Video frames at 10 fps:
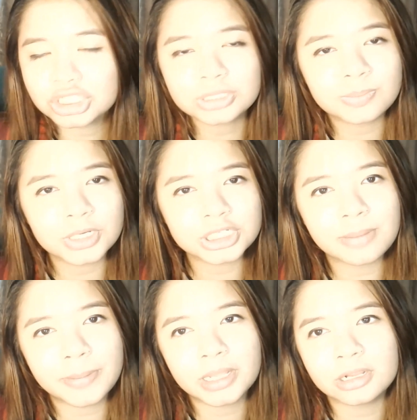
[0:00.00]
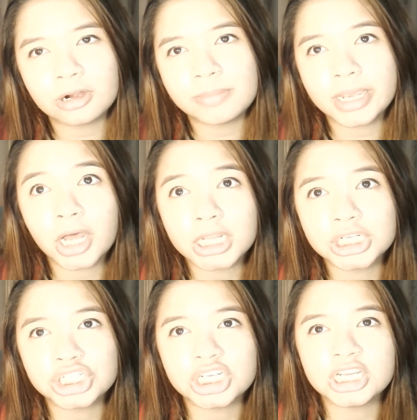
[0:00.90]
just brush up on your
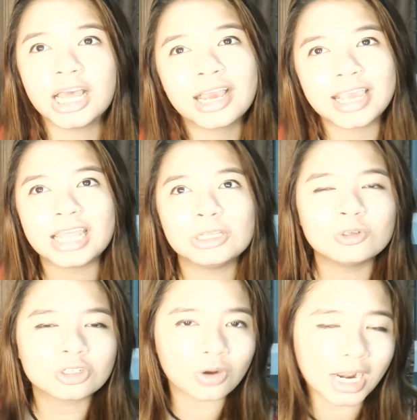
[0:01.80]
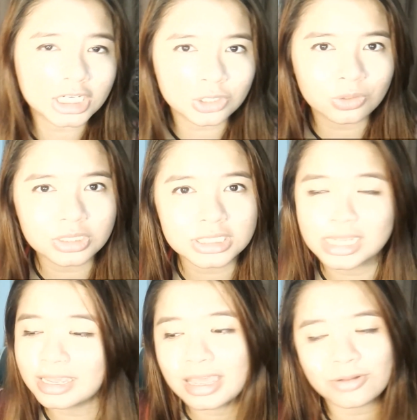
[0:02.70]
biology. Again, use Crash Course.
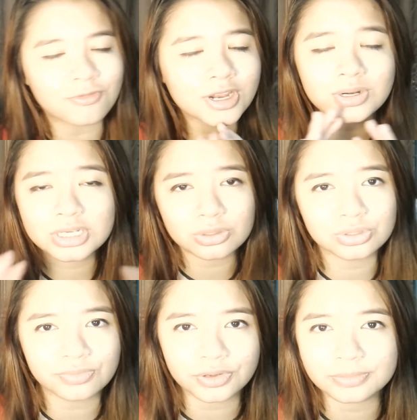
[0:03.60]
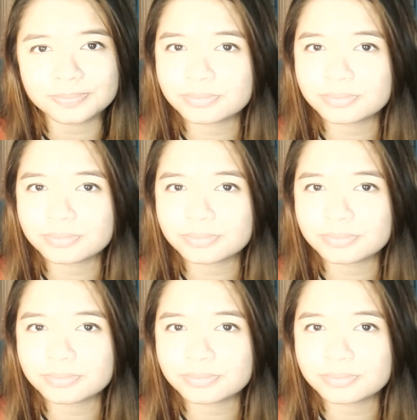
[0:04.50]
Again, very useful.